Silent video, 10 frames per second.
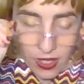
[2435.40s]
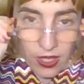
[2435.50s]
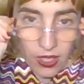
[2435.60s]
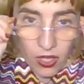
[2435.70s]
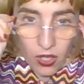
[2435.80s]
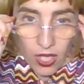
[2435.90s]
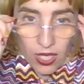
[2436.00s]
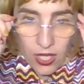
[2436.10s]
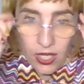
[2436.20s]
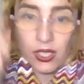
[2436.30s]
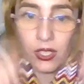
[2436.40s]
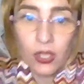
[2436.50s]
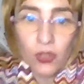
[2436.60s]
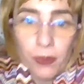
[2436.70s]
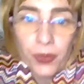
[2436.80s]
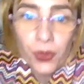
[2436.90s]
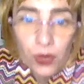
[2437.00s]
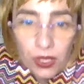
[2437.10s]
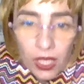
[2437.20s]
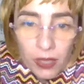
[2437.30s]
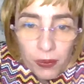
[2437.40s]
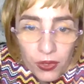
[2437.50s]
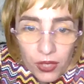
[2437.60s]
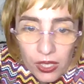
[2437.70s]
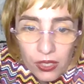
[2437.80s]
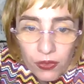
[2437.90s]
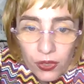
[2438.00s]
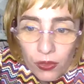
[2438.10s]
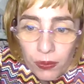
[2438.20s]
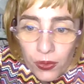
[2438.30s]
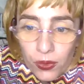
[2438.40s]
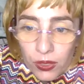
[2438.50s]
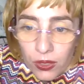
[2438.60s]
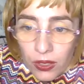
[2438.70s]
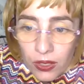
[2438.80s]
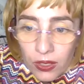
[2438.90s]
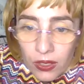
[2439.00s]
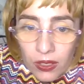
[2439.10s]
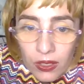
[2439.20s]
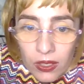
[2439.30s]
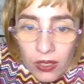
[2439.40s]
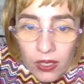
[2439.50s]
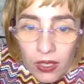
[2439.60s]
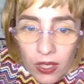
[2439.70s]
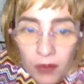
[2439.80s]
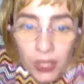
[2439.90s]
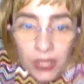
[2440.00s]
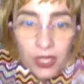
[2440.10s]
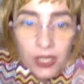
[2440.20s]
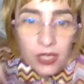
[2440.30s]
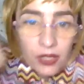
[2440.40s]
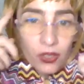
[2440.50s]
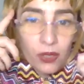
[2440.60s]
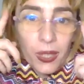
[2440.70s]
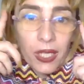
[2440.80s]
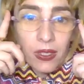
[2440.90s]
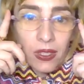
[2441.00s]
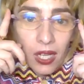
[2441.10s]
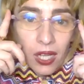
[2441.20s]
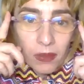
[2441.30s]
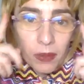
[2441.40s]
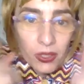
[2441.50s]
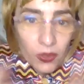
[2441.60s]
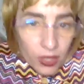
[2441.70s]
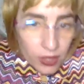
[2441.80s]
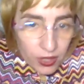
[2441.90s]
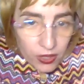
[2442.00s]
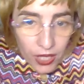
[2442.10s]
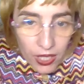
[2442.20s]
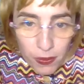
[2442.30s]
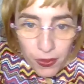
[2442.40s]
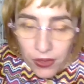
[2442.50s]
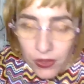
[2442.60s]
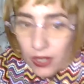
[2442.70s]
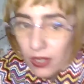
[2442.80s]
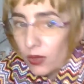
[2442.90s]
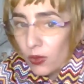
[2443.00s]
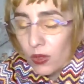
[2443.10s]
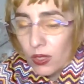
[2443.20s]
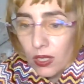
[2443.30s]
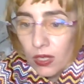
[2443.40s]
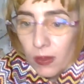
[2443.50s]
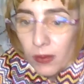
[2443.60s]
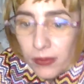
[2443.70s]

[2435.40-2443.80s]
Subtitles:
So yes, these are the computer, like protection for computer. But these are not my style. But okay, they're transparent, huh? You don't see them.